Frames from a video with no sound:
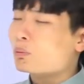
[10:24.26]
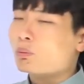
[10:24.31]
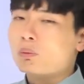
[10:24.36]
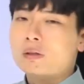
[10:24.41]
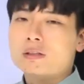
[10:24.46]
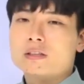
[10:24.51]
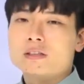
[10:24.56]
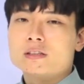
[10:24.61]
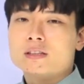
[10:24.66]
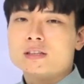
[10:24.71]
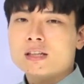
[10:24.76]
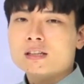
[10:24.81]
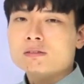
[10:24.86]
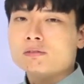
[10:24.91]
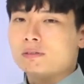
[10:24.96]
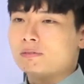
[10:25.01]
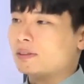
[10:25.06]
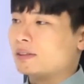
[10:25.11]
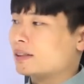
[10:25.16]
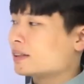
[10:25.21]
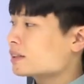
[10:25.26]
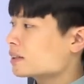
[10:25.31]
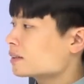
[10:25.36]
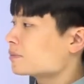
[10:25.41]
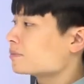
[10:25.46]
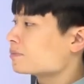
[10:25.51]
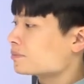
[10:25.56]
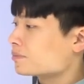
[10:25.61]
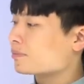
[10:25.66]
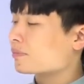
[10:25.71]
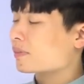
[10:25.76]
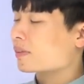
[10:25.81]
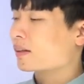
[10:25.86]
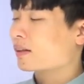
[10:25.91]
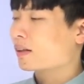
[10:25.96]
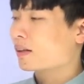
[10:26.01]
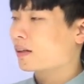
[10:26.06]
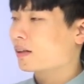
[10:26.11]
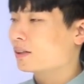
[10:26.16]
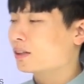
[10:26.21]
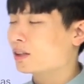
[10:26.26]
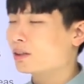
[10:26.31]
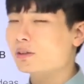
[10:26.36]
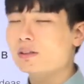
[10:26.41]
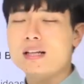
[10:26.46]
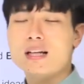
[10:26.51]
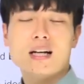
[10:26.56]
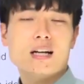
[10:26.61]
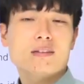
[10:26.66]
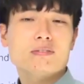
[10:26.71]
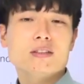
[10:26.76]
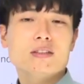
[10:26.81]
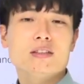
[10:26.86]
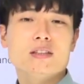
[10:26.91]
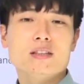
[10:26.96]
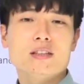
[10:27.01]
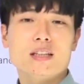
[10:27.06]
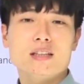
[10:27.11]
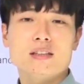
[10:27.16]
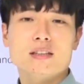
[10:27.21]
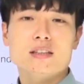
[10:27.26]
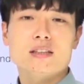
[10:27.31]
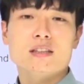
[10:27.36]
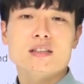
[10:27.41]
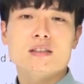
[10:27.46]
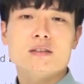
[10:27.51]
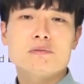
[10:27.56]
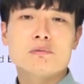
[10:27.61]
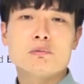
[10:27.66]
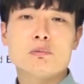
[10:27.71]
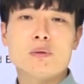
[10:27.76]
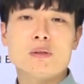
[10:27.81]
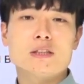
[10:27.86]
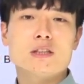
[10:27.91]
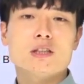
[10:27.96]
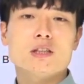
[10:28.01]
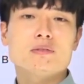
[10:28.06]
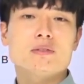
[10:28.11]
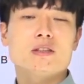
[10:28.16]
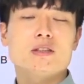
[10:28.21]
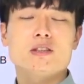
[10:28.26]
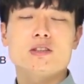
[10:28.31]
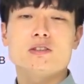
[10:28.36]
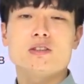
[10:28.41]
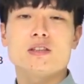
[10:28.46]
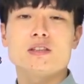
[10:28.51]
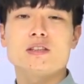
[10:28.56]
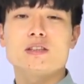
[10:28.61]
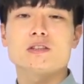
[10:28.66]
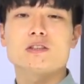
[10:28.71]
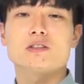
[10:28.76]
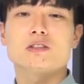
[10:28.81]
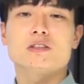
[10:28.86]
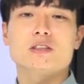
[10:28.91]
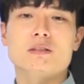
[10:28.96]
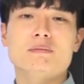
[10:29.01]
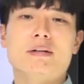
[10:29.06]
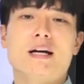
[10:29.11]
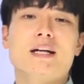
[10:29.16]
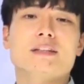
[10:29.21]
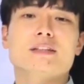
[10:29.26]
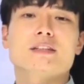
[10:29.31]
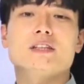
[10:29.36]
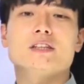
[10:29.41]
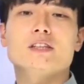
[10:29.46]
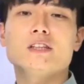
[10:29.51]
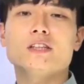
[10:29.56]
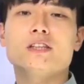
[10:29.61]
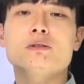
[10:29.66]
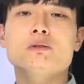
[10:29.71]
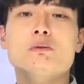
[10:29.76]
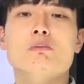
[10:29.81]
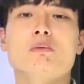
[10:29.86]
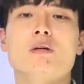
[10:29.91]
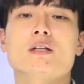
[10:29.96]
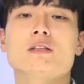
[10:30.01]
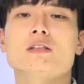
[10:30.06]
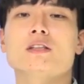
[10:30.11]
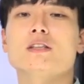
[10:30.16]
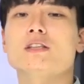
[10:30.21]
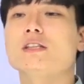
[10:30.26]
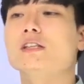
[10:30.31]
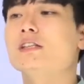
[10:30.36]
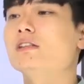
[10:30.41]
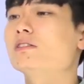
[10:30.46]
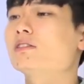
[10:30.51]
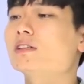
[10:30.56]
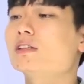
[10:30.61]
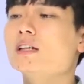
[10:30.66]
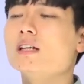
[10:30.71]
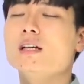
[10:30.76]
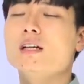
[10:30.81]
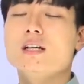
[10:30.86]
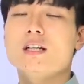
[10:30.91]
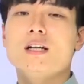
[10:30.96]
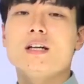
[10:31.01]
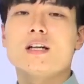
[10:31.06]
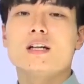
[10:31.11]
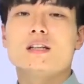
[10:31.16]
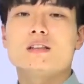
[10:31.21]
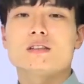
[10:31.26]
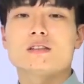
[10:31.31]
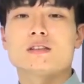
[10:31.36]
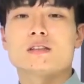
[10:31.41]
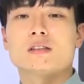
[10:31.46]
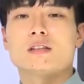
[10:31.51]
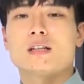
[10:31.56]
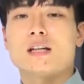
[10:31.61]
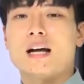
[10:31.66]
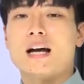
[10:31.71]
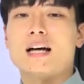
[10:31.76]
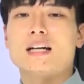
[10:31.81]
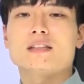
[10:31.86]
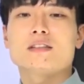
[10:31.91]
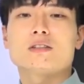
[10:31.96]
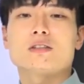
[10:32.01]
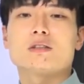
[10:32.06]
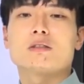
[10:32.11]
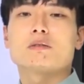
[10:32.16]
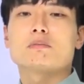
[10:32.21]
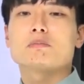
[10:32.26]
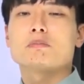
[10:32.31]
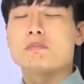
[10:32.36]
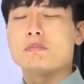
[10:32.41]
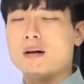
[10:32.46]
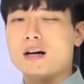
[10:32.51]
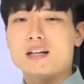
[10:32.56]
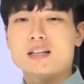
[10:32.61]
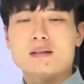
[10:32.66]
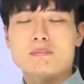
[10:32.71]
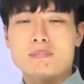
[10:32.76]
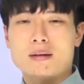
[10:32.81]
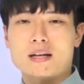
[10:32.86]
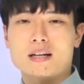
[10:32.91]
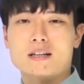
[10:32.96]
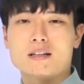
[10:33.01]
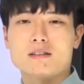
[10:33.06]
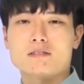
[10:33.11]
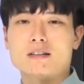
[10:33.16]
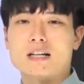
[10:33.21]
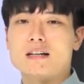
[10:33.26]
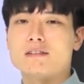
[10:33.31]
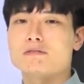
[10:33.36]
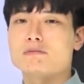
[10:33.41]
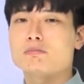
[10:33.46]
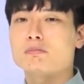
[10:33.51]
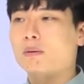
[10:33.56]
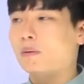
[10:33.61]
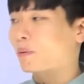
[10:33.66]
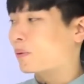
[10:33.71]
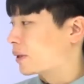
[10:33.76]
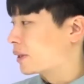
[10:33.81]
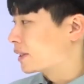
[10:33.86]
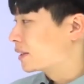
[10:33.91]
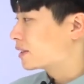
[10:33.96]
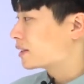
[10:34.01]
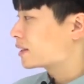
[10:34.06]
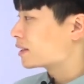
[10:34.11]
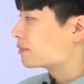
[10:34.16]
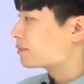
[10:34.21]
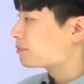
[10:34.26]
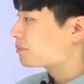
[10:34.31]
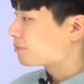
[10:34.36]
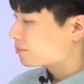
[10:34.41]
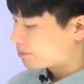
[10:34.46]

When you're done with this, you'll have a good idea of which of the two constituent demands you want to use as your body paragraph points.